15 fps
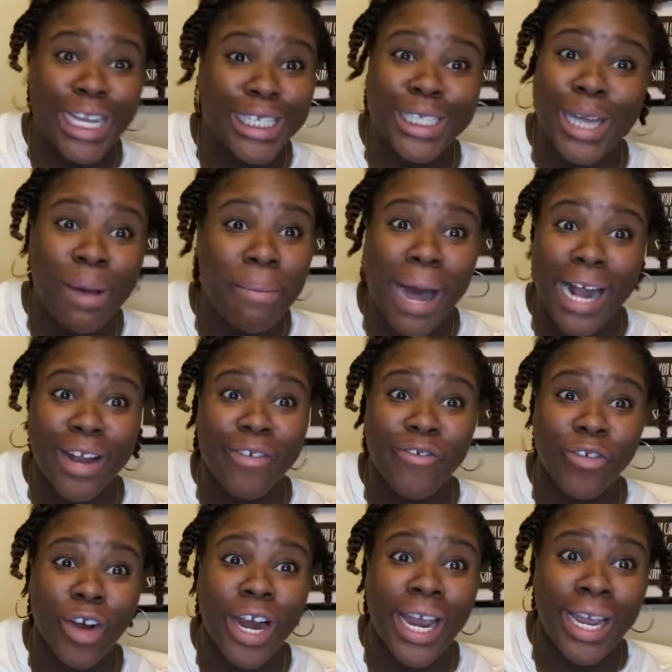somebody
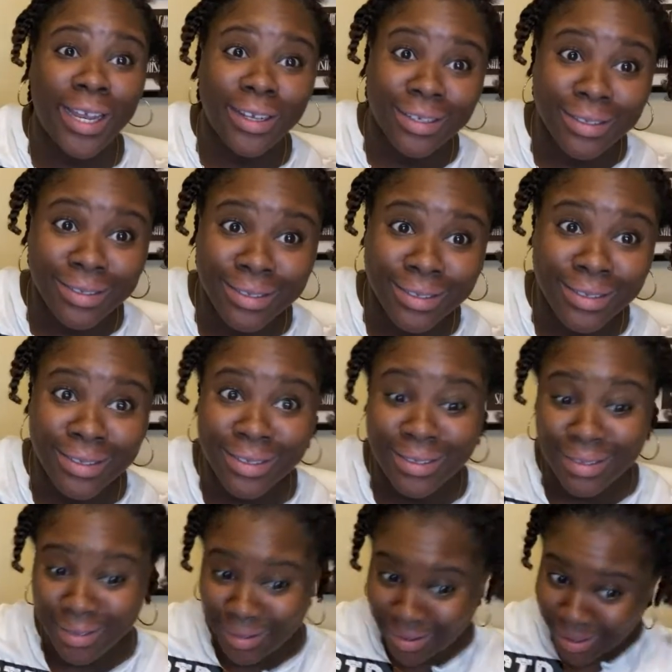free.
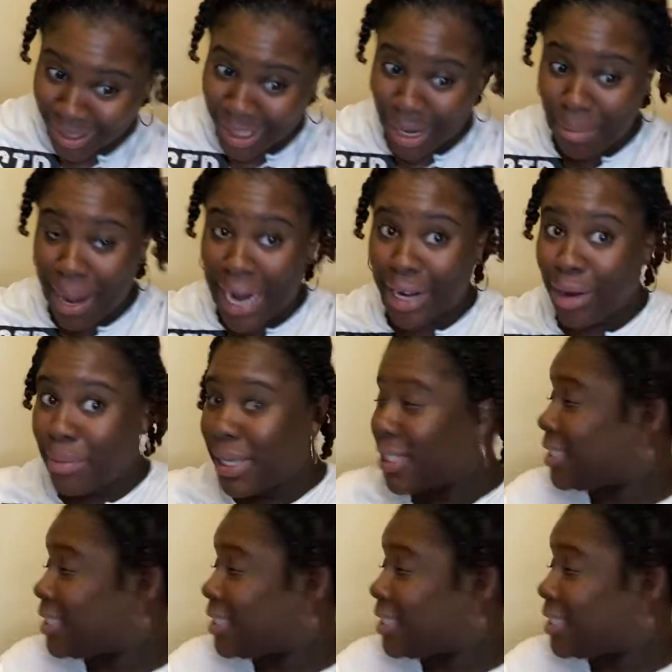Somebody going to be